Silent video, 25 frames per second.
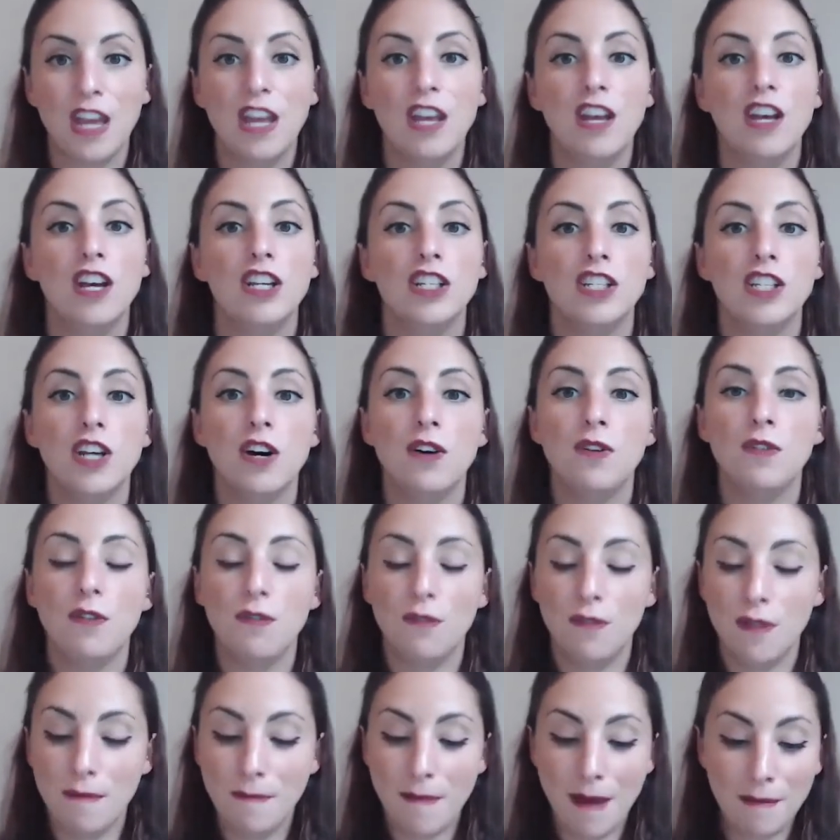So
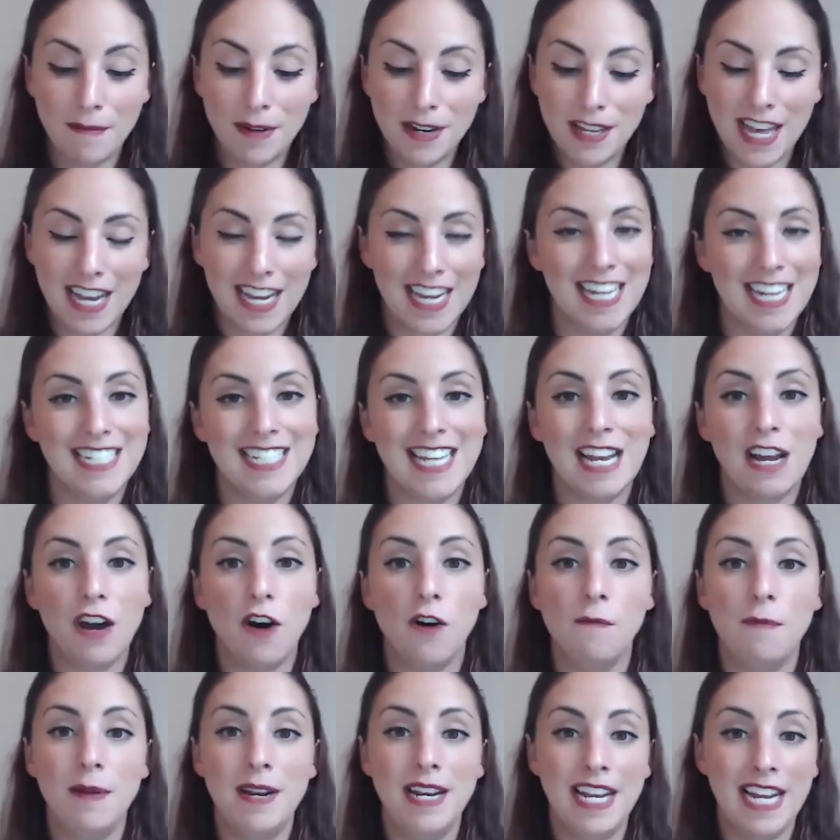remember that kids like
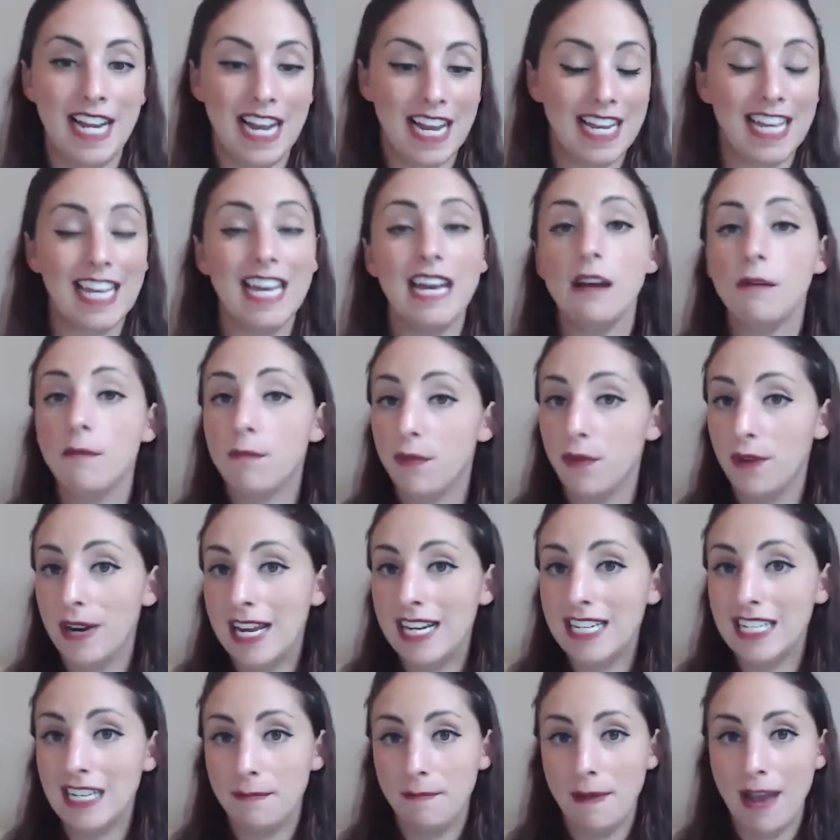opening, get
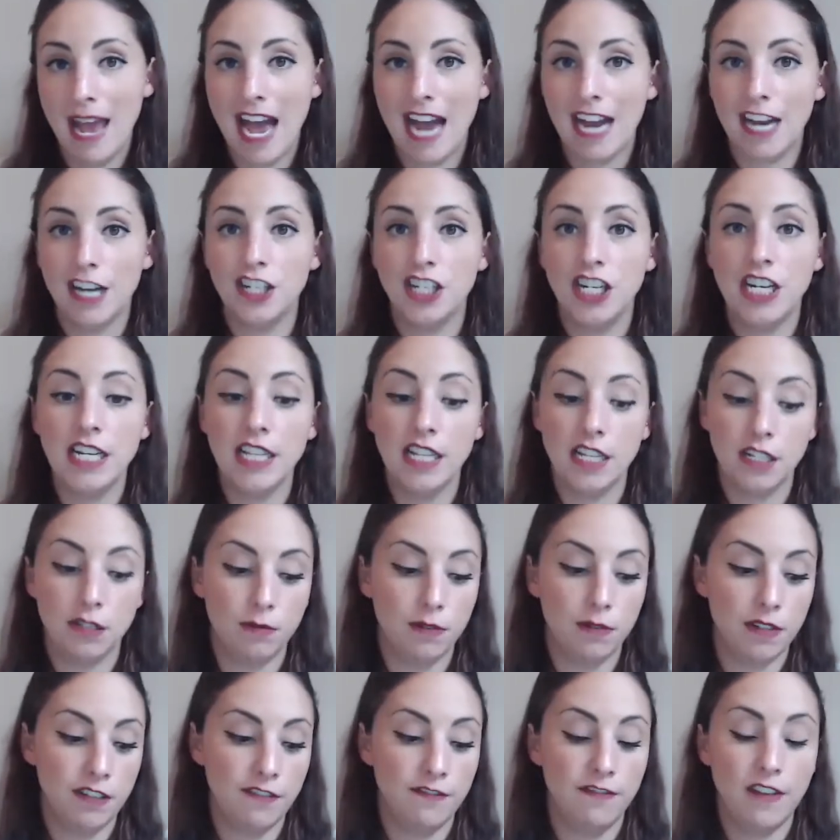branded packaging. This
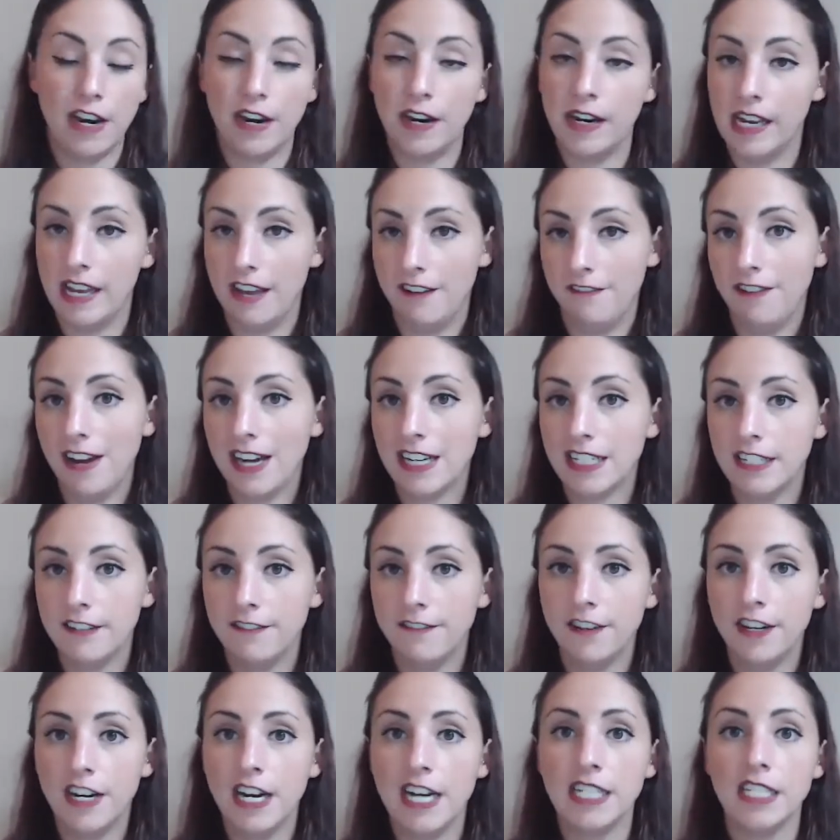was very effective
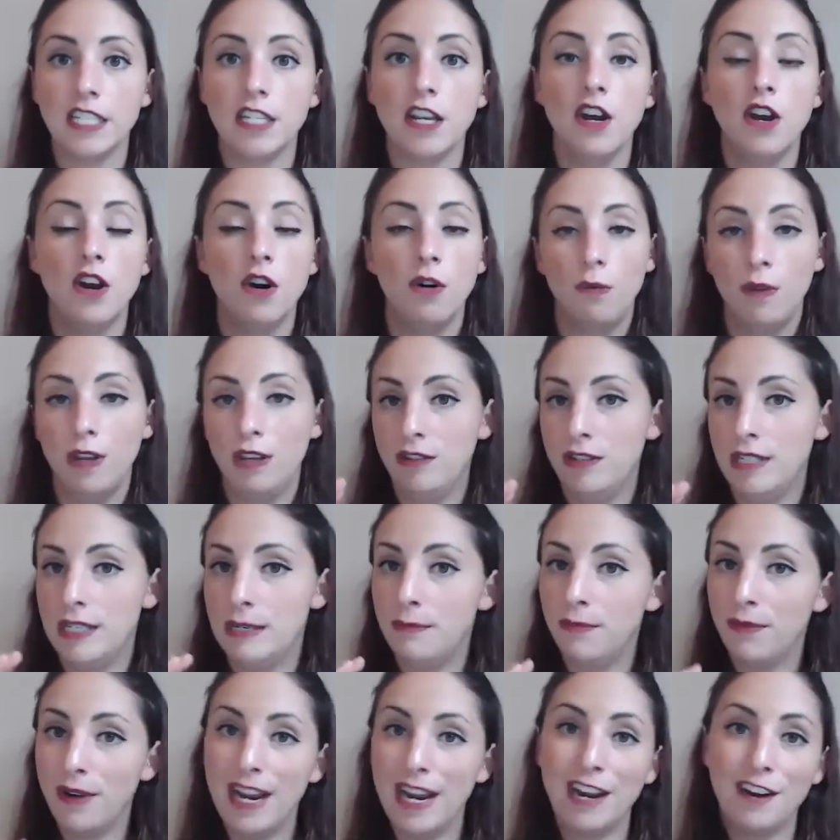for us. We used
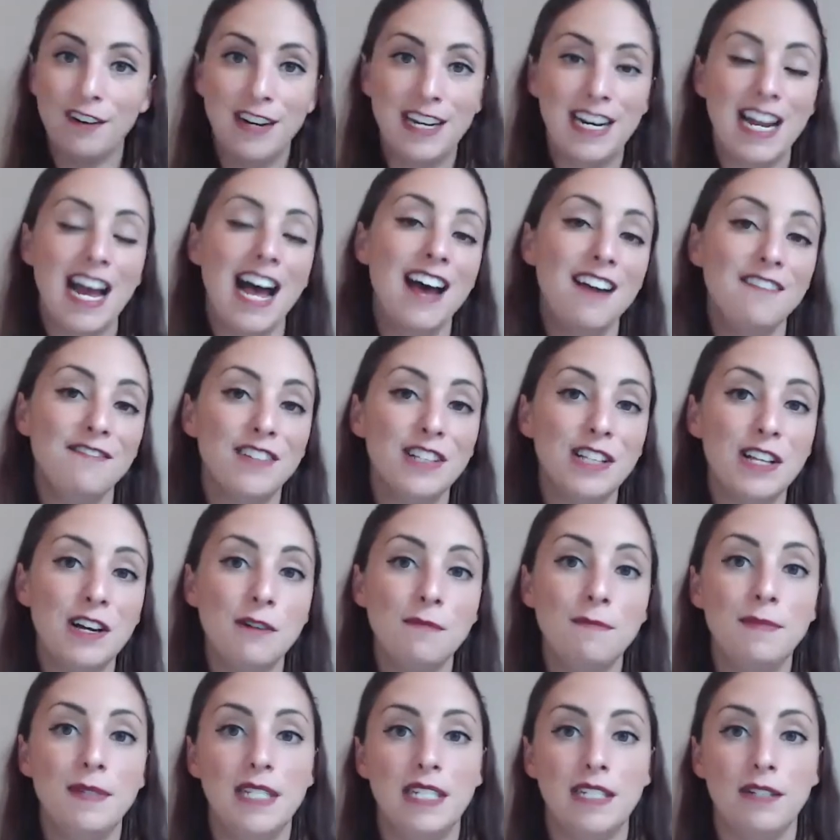bright green
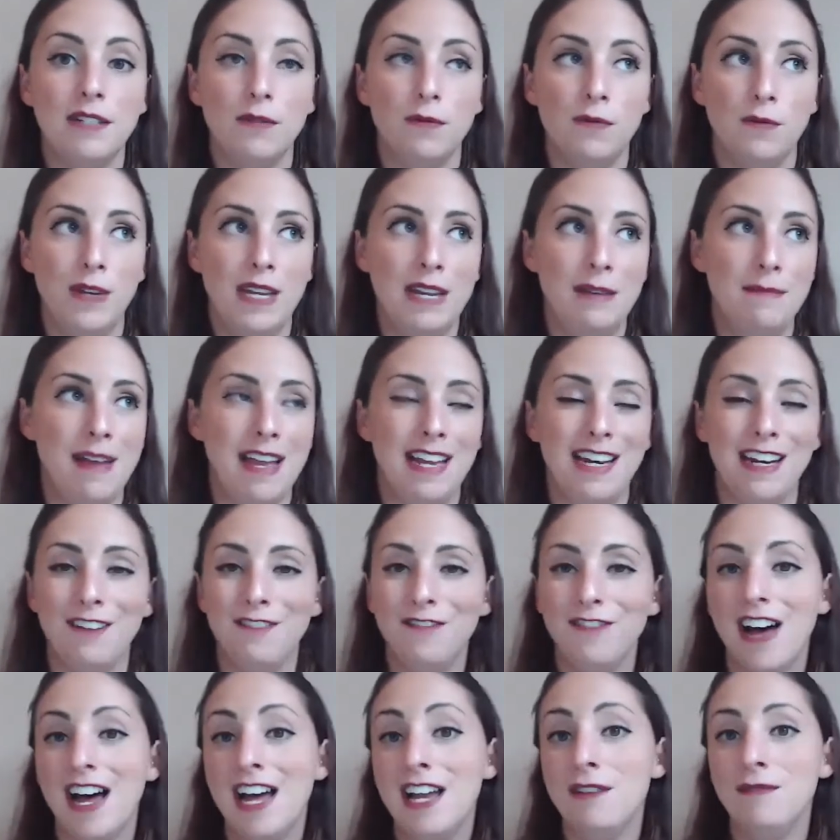envelopes. We made it
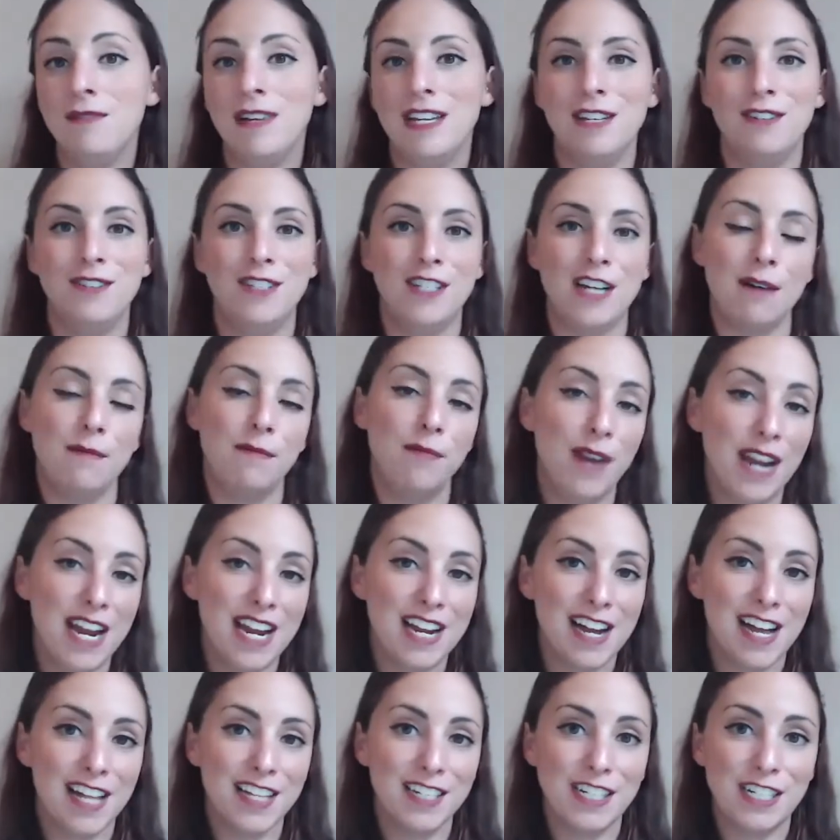fun. We used our brand
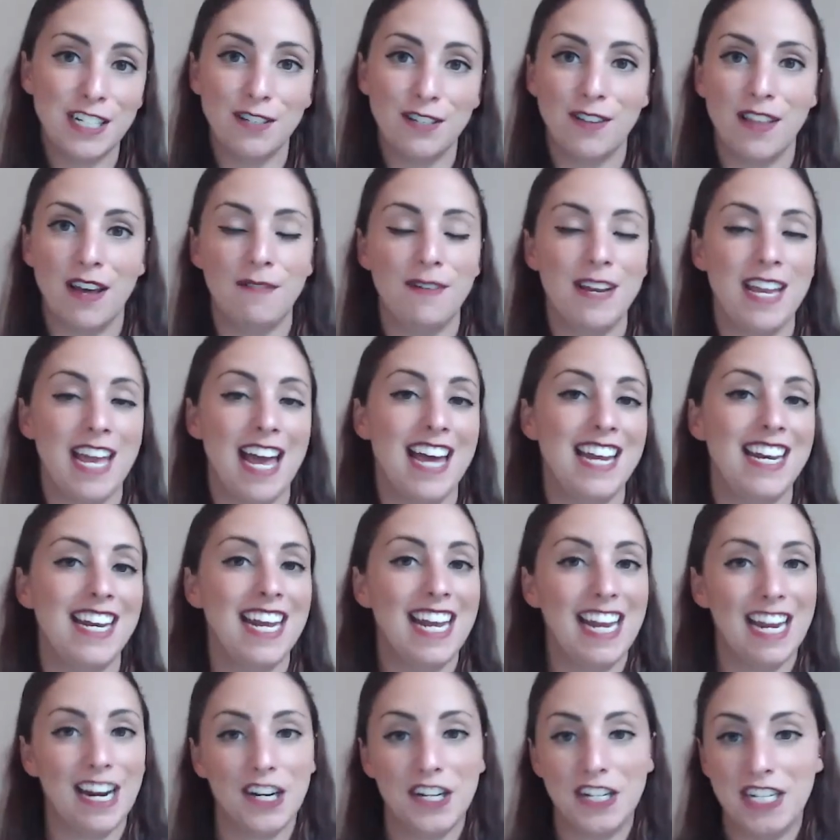colors so that we had
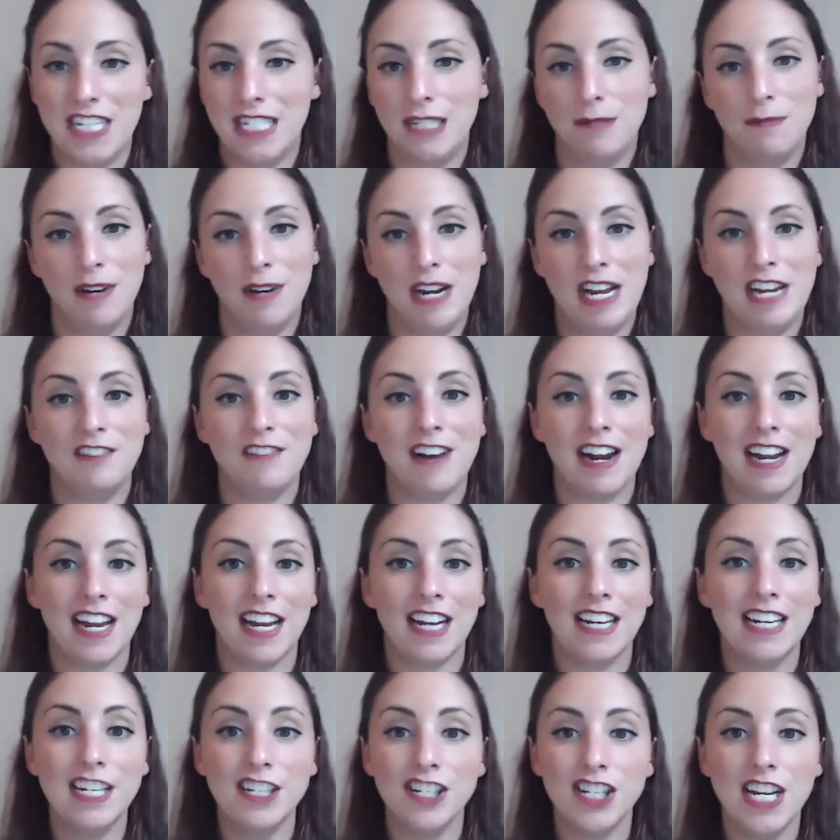increased brand
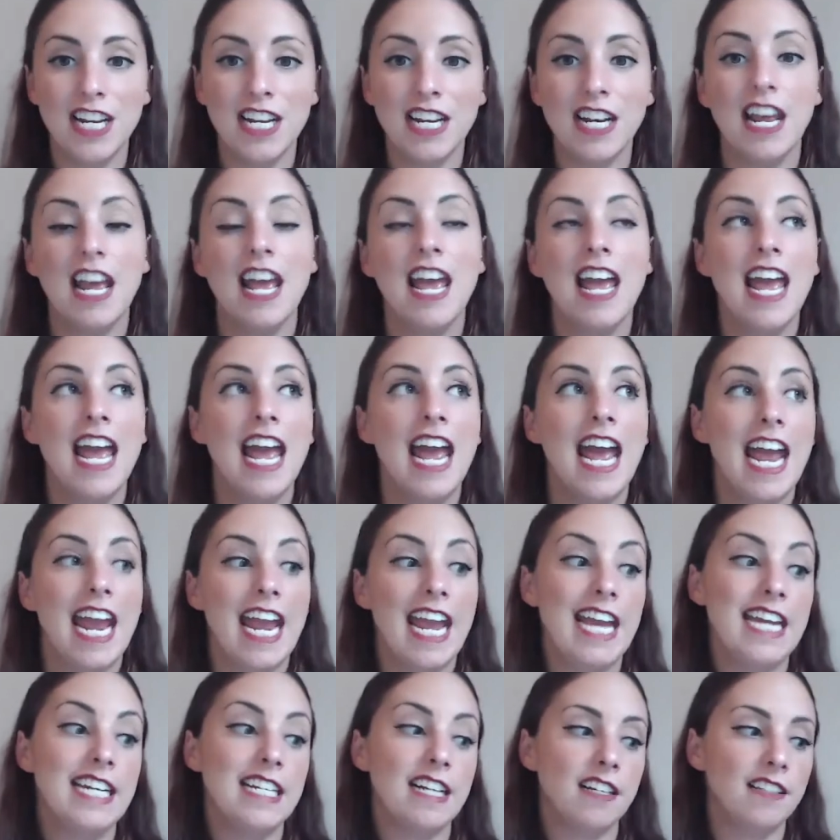recognition.
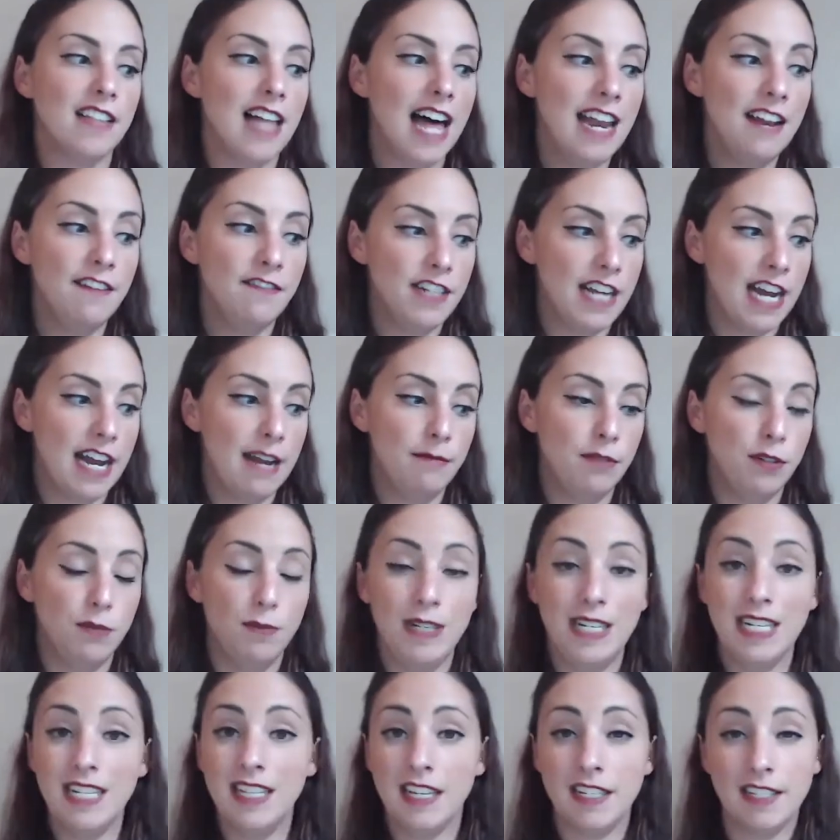And a lot of times we
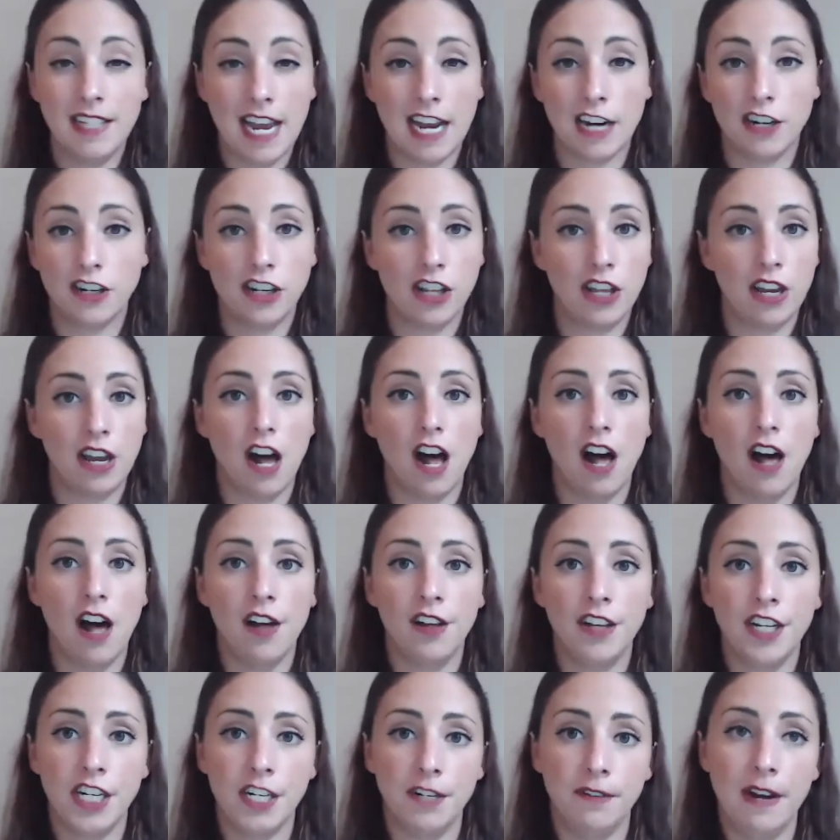did this actually all
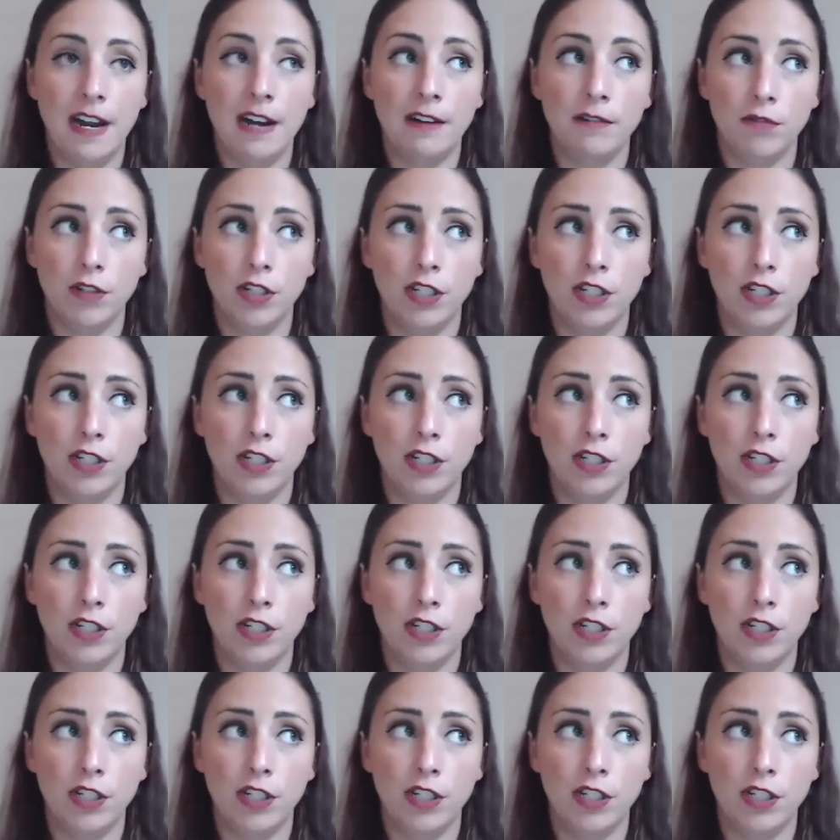year round.